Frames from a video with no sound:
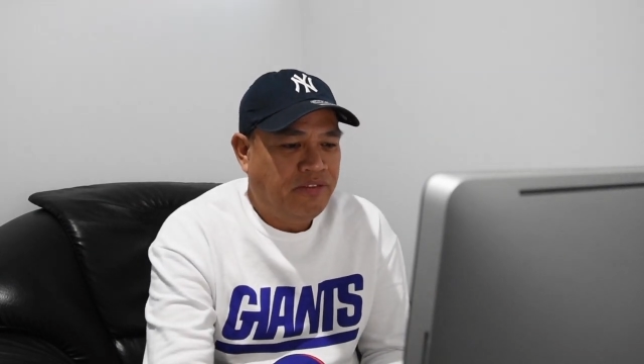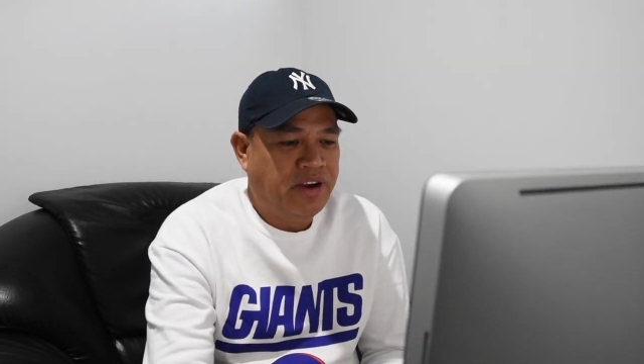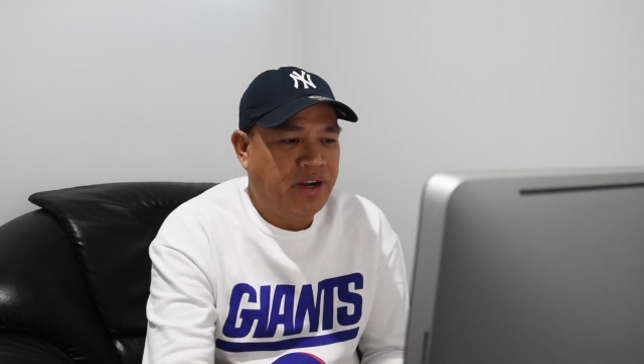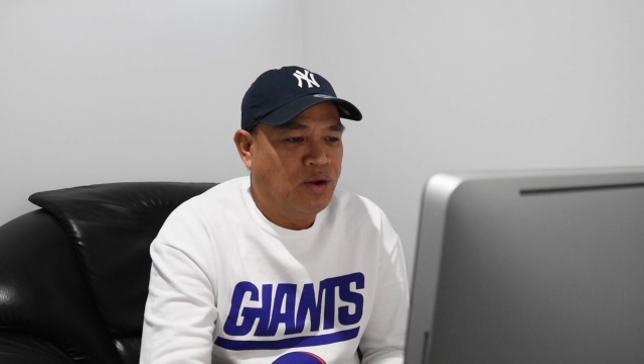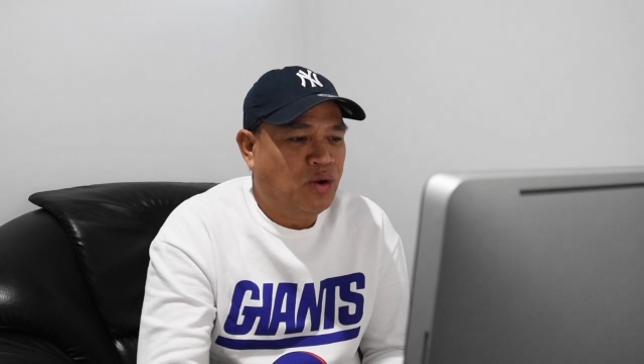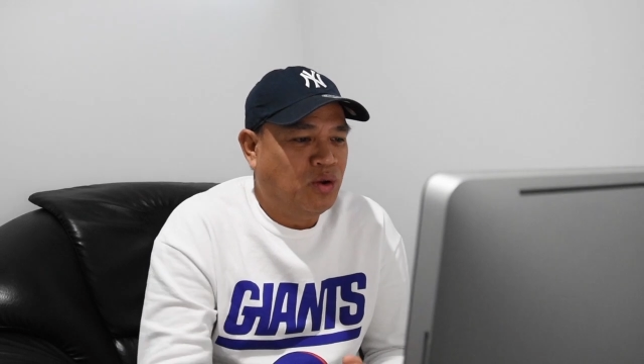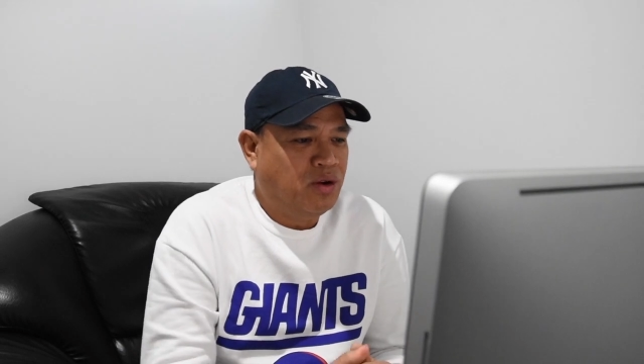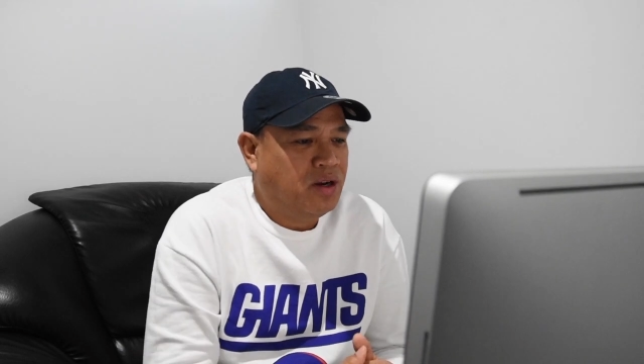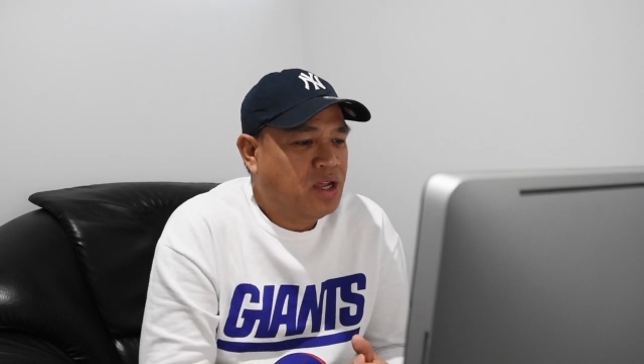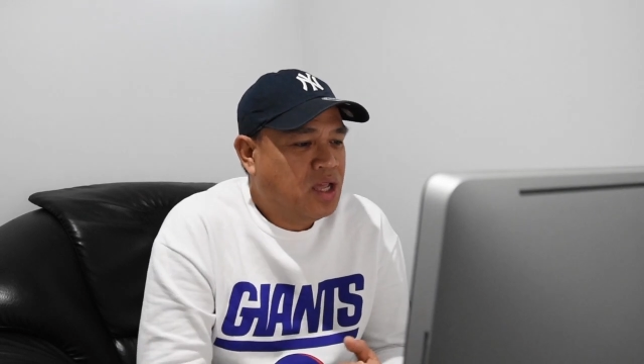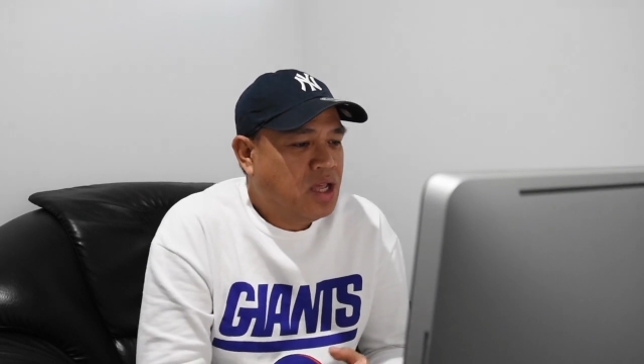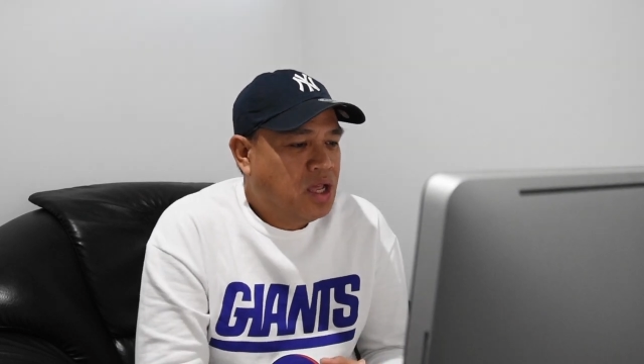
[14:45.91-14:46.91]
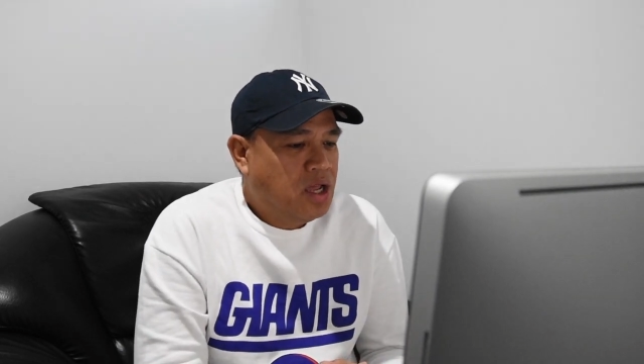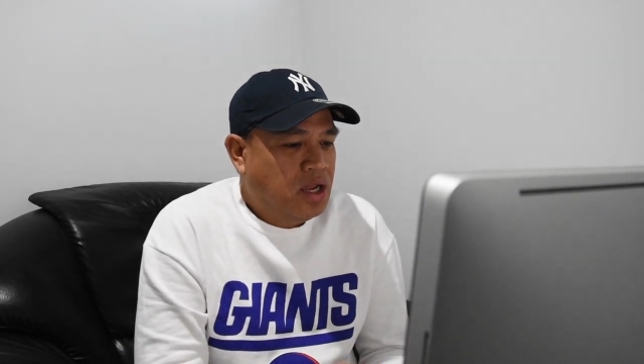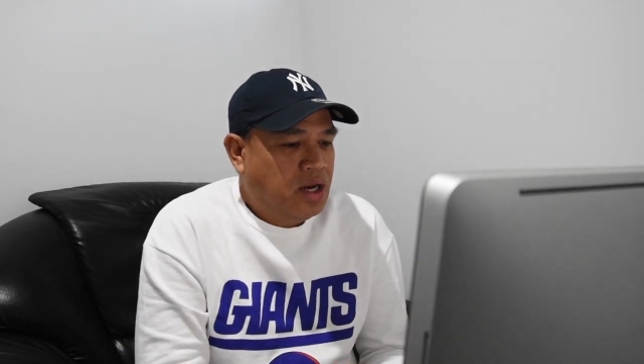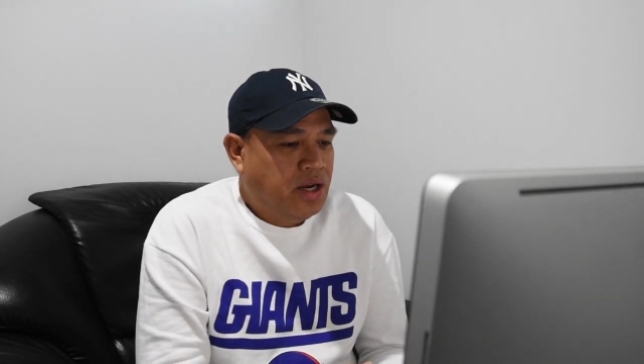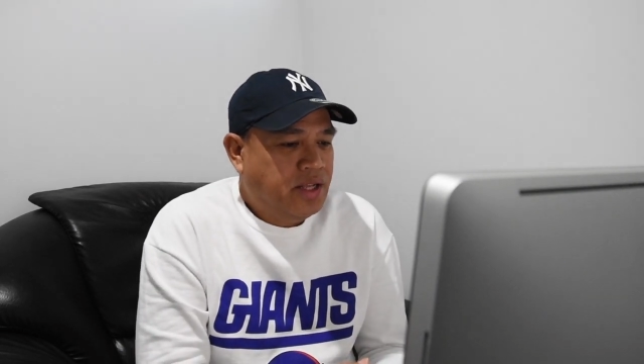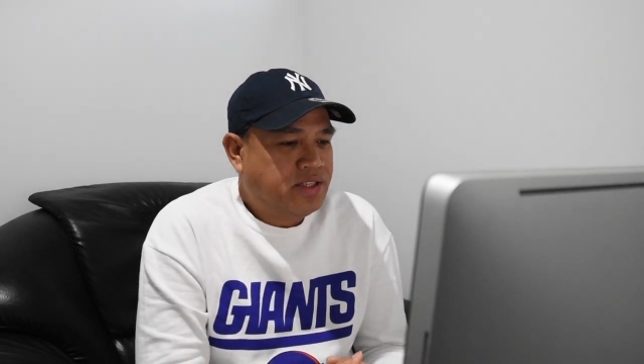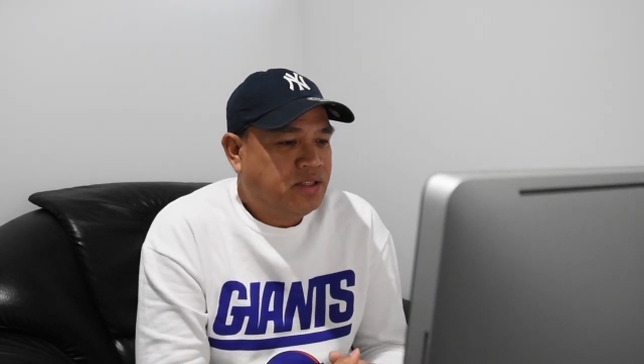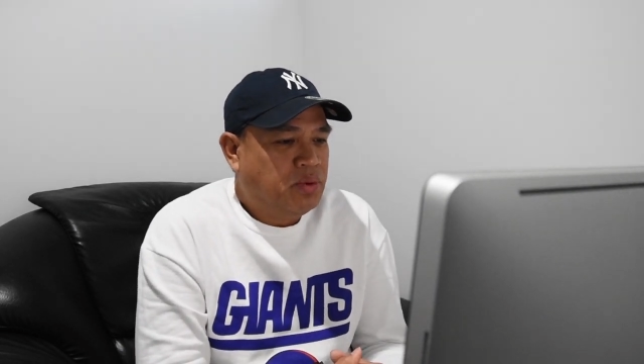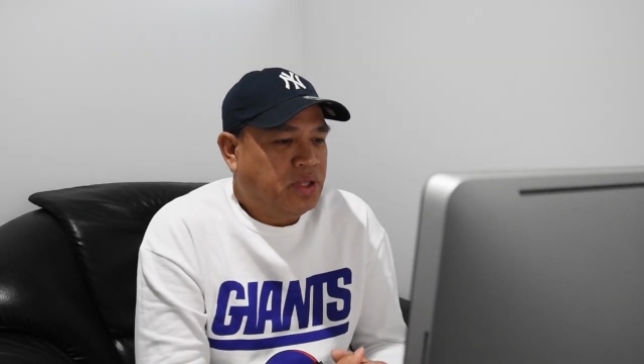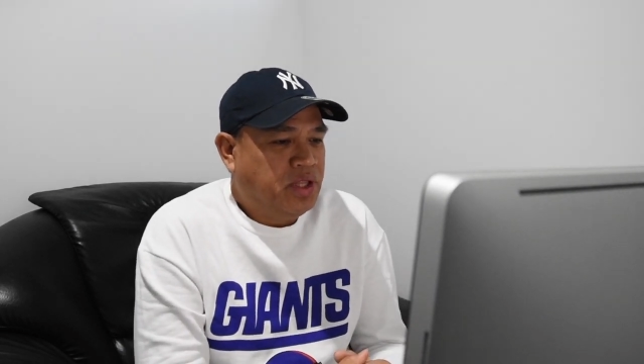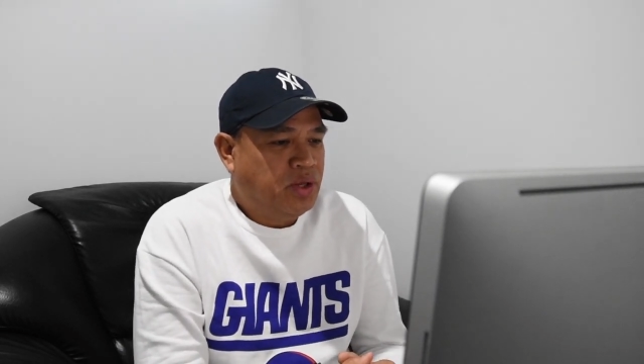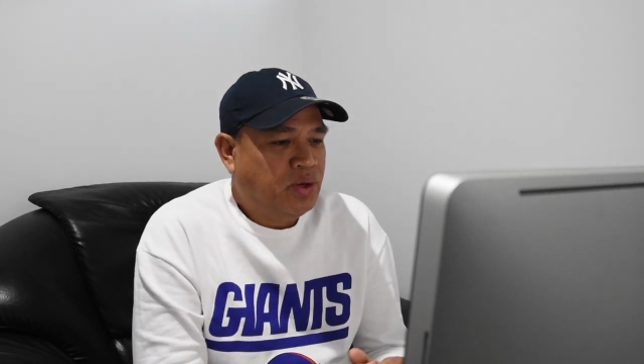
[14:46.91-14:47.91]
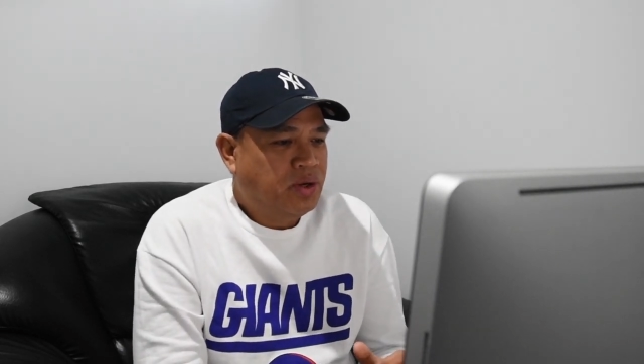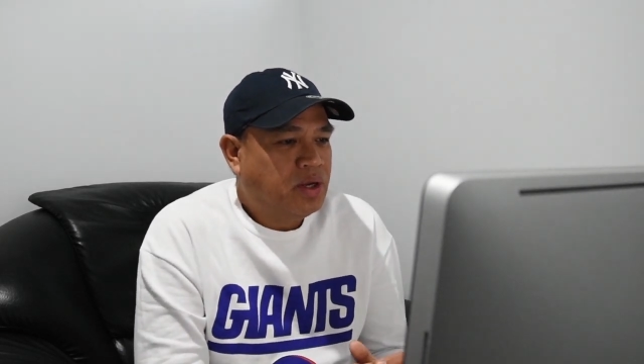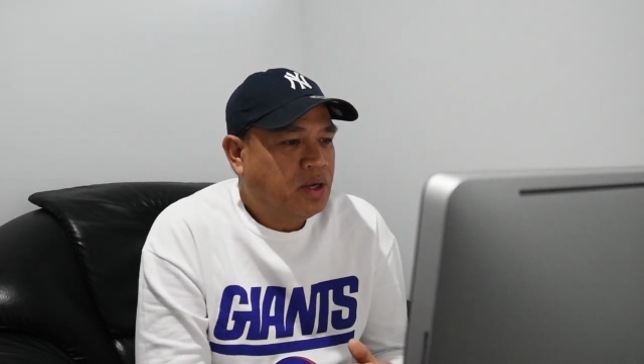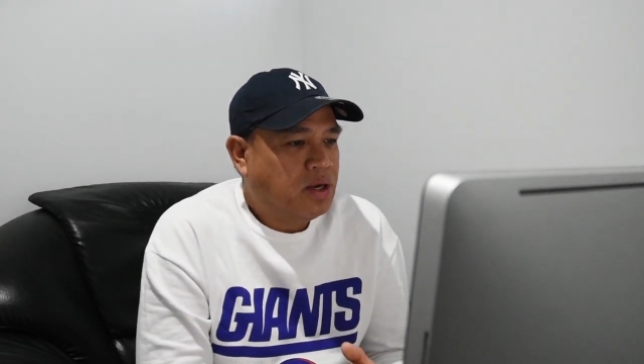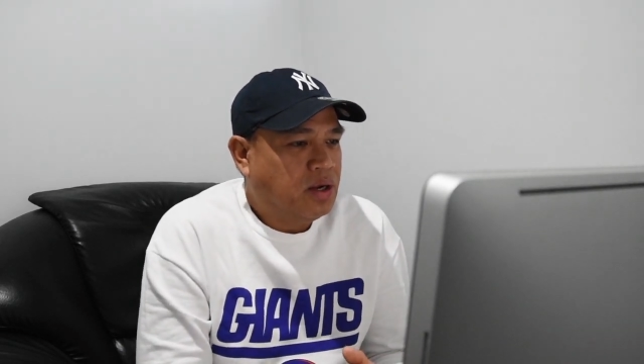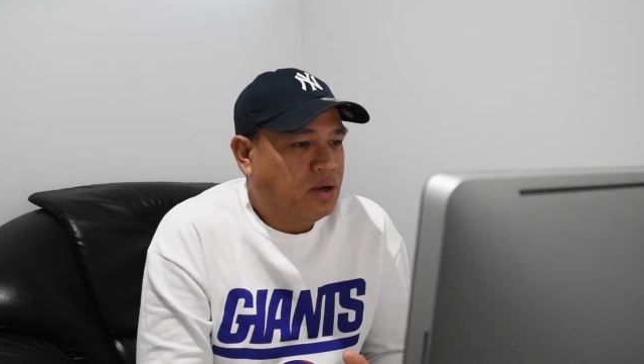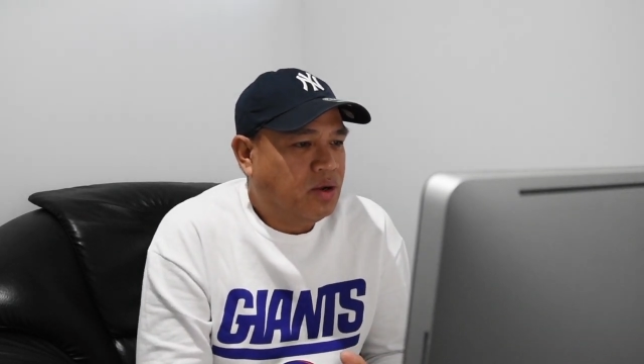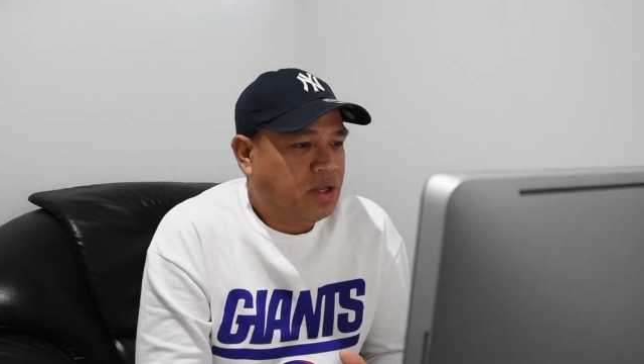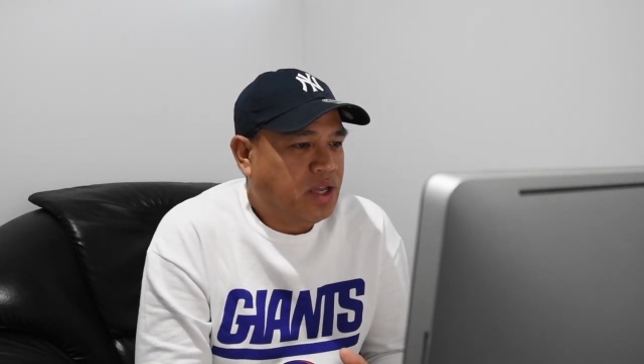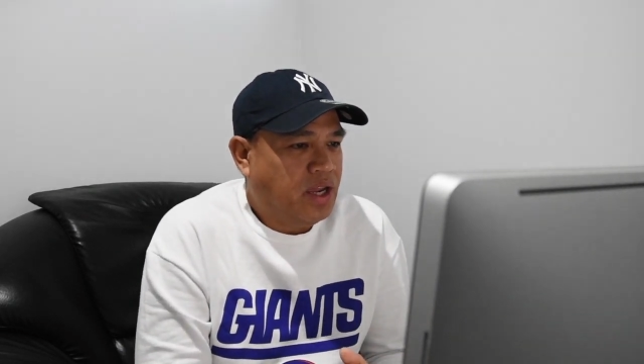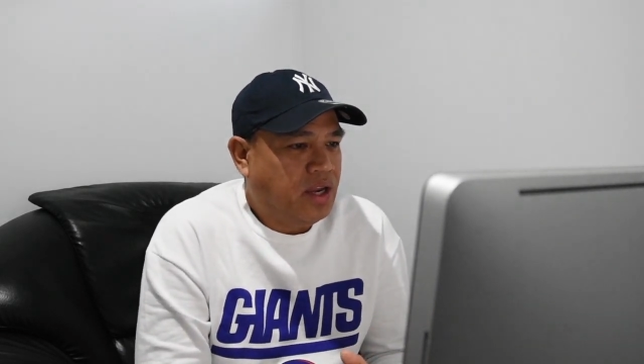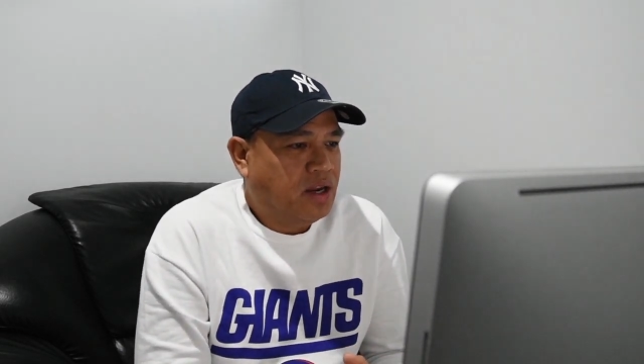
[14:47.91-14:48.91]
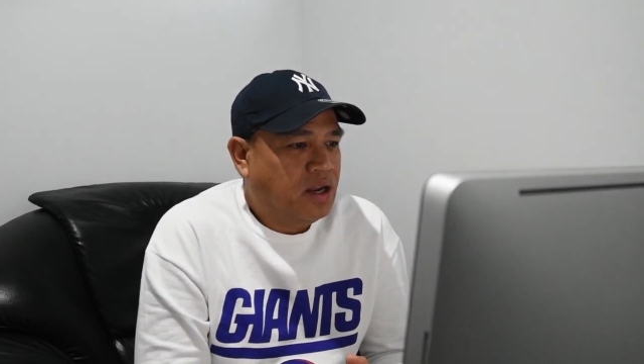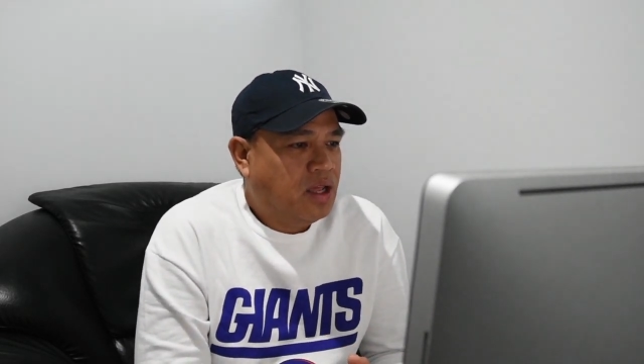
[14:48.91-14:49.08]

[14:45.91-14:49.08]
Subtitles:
very own list with you. Okay,